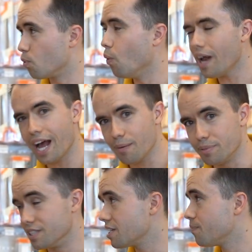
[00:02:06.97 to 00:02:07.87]
What
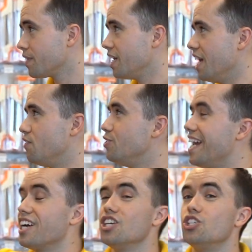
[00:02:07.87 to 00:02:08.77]
happens if you
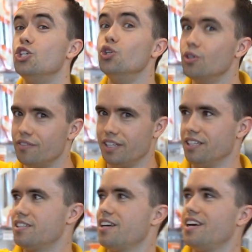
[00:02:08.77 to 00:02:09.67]
take 2 of
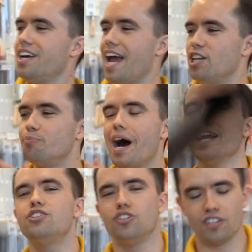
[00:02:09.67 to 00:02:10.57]
these and you
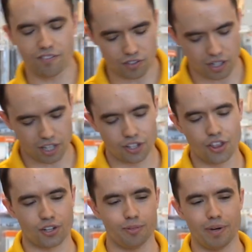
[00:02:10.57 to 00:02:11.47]
buy 2 of them for
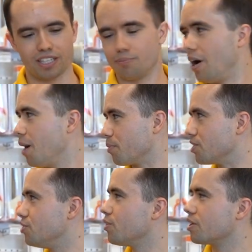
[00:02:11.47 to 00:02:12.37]
130 bucks a pop or
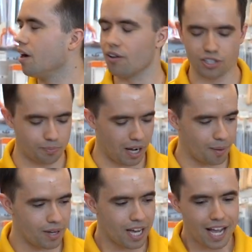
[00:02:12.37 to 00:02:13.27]
$200 a
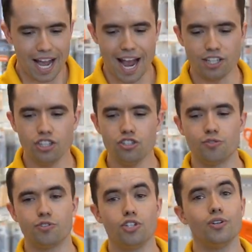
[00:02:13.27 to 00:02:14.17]
pop, and you use
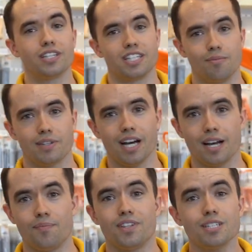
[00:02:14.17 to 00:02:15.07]
2 at the same
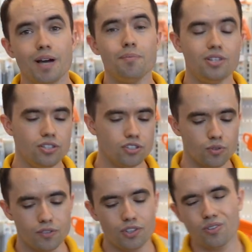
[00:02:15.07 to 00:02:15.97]
time? This might be
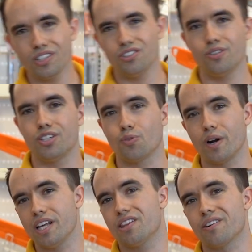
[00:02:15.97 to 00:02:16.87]
useful if you're only doing
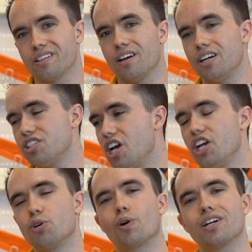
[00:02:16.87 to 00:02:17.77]
20, 30 lawns,
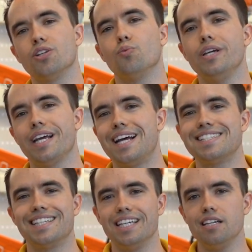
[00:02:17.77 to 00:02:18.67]
you're working on the
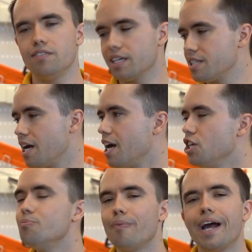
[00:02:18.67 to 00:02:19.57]
weekends, the evenings,
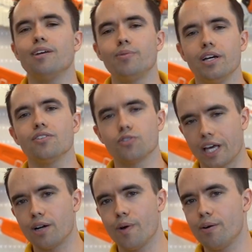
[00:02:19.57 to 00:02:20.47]
you might be able to
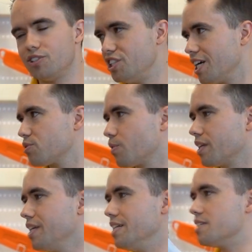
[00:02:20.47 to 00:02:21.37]
get away with just one
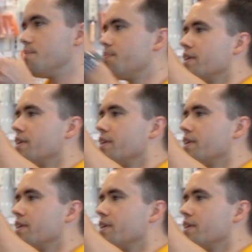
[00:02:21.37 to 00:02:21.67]
of these.